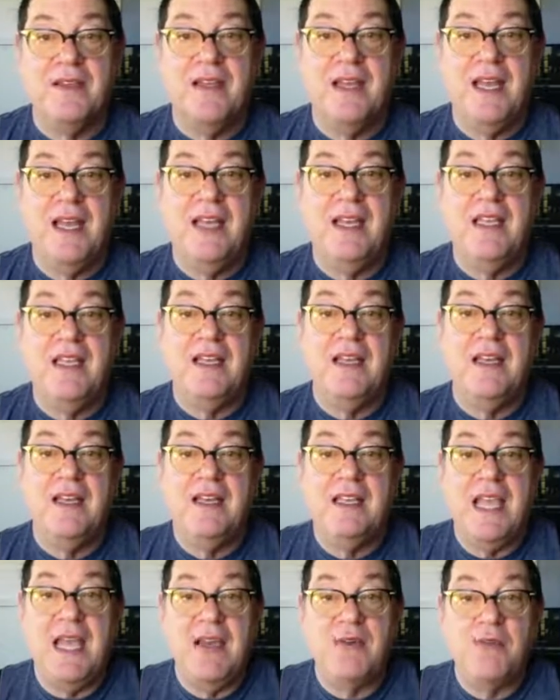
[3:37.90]
And
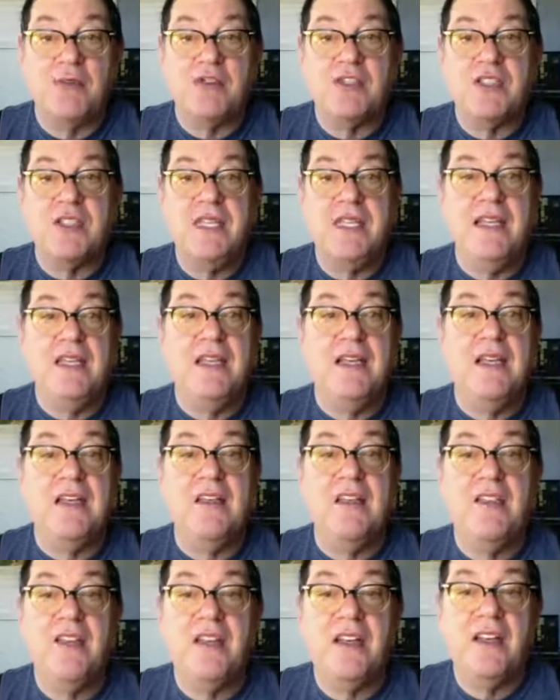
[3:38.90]
again, we see
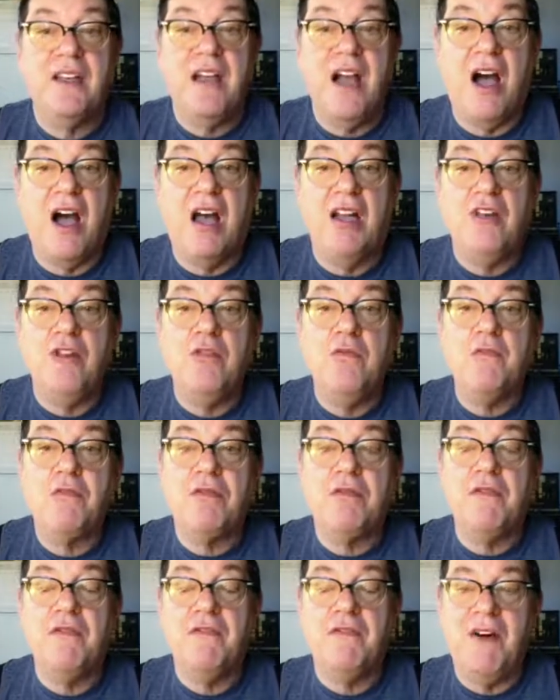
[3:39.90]
the God who
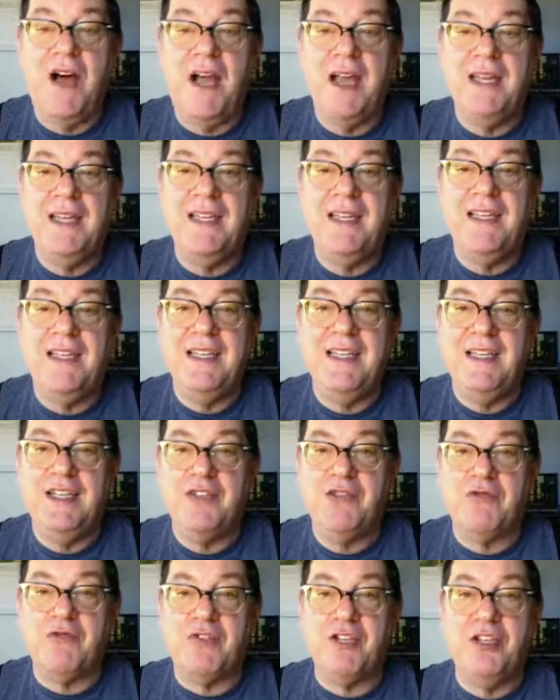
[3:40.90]
provided
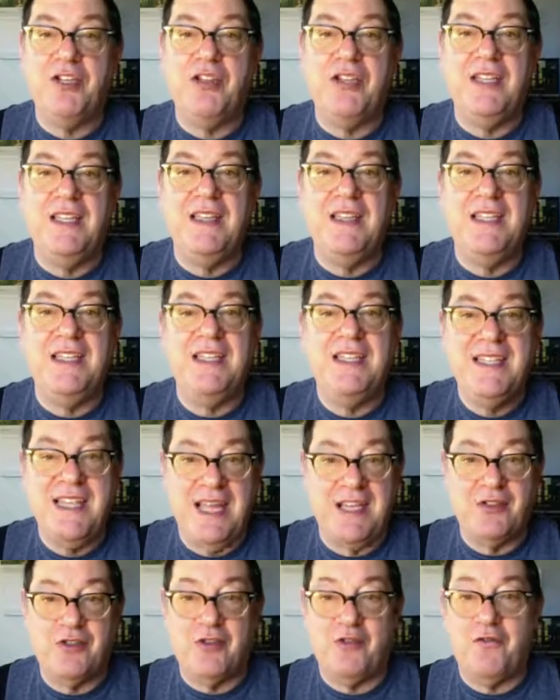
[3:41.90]
Israel in the
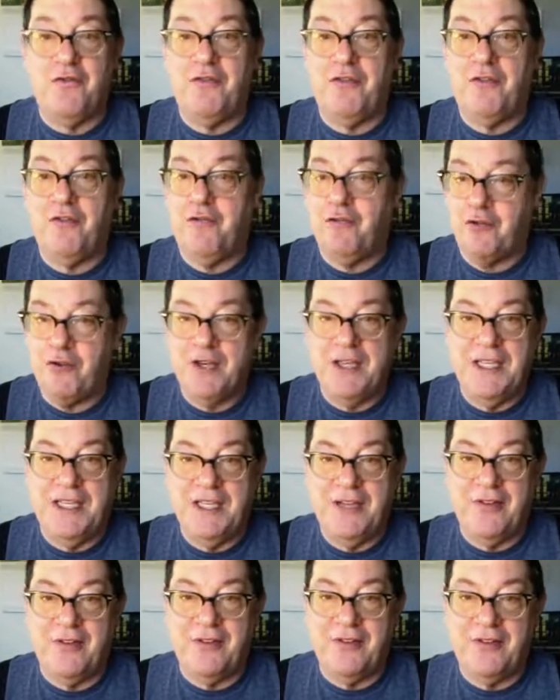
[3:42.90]
desert for 40
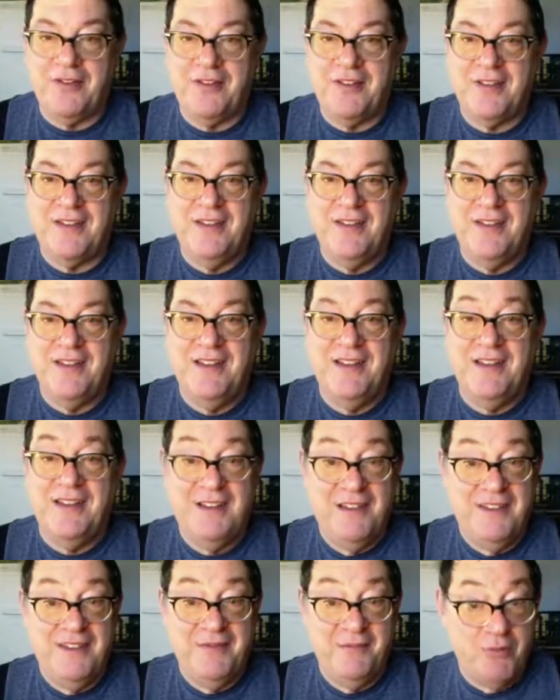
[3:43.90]
years
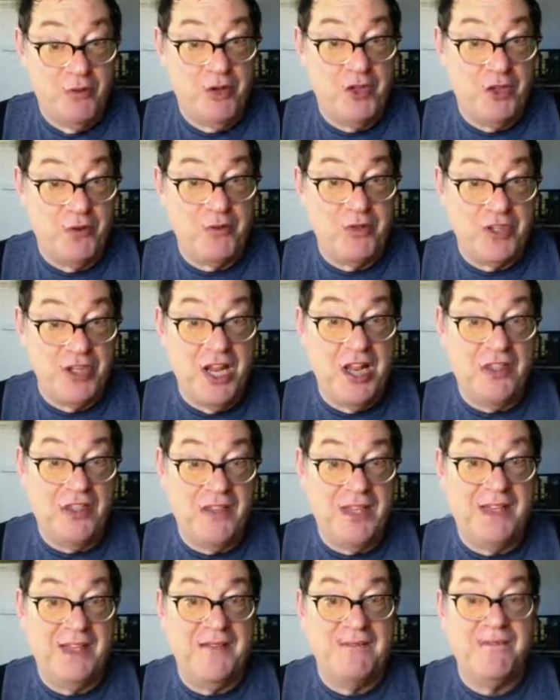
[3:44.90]
where there was
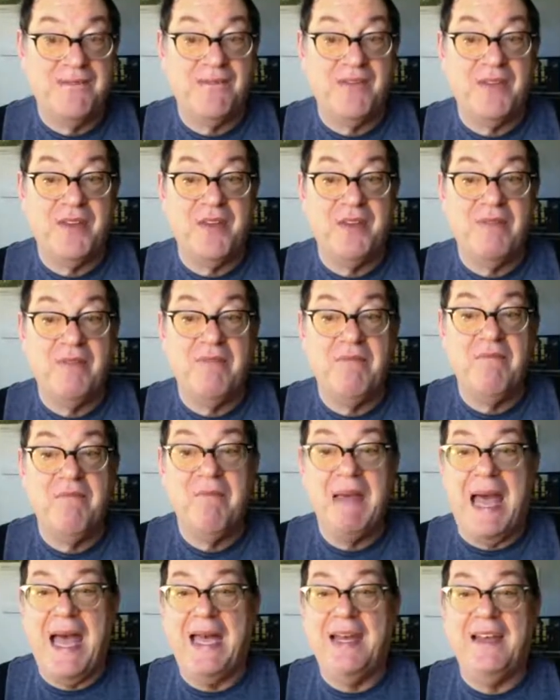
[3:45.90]
nothing
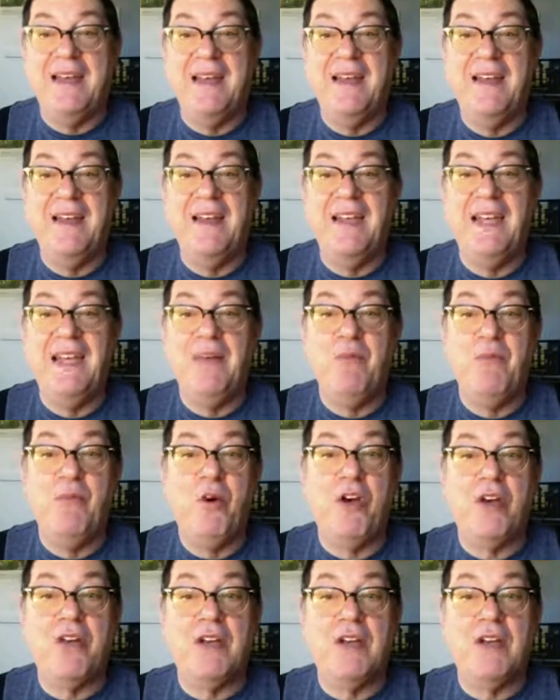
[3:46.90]
manna and water.